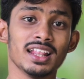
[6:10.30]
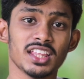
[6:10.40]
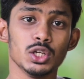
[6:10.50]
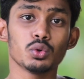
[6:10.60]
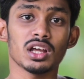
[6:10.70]
and
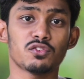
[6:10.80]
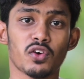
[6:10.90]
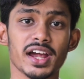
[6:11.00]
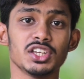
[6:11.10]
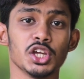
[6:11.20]
then you can
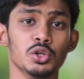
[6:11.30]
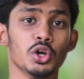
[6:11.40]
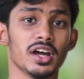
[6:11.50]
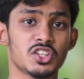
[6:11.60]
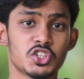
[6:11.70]
fine-tune
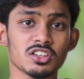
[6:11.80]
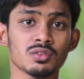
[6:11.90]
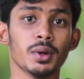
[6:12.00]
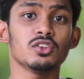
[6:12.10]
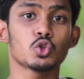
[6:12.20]
your
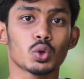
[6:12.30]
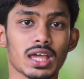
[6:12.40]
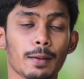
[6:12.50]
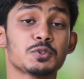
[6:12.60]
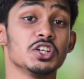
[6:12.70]
adjustments to
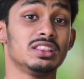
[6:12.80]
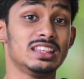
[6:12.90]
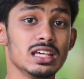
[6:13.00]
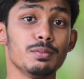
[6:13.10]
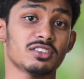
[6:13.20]
capture
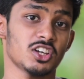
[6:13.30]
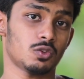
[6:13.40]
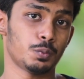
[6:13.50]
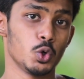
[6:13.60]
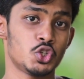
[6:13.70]
the best
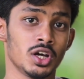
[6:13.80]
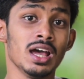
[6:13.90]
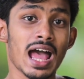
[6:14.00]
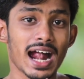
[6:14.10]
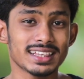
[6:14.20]
exposure
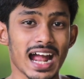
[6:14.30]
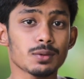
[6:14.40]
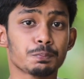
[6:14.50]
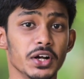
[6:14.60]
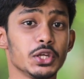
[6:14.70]
at that
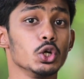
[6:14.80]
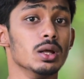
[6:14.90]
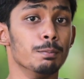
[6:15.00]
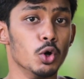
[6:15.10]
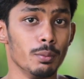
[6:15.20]

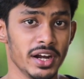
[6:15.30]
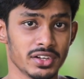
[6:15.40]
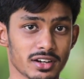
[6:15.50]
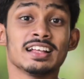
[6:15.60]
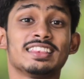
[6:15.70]
particular
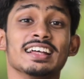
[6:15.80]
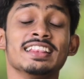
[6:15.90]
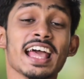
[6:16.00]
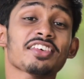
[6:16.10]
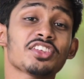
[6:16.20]
moment. The
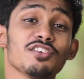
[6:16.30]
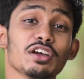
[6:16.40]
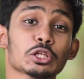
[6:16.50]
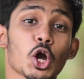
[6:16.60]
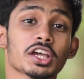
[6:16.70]
next thing we
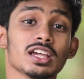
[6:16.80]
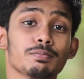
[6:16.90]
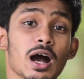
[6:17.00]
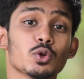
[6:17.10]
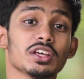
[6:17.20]
are talking
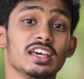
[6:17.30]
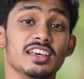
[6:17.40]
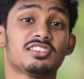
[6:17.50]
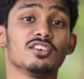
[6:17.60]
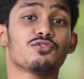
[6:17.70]
about
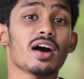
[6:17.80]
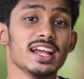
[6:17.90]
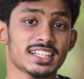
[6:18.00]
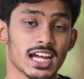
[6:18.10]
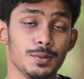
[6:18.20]
is the
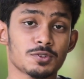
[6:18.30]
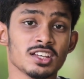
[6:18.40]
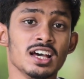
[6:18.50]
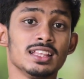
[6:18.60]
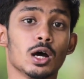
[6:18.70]
file types.
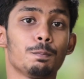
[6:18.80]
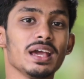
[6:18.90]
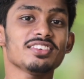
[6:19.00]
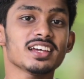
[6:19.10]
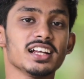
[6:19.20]
Now
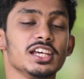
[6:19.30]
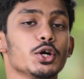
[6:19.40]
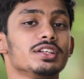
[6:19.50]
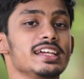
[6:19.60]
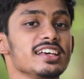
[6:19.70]
basically,
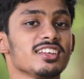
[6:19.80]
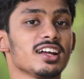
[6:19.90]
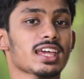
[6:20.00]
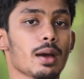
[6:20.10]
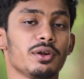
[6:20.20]
your
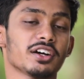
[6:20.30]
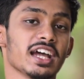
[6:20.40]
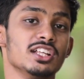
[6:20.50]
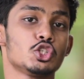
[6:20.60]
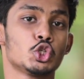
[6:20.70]
DSLR camera
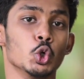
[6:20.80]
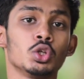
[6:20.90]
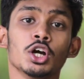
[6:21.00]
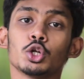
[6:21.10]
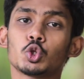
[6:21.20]
can shoot
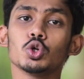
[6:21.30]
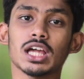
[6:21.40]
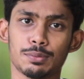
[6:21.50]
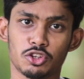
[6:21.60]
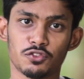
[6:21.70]
two
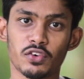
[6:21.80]
types of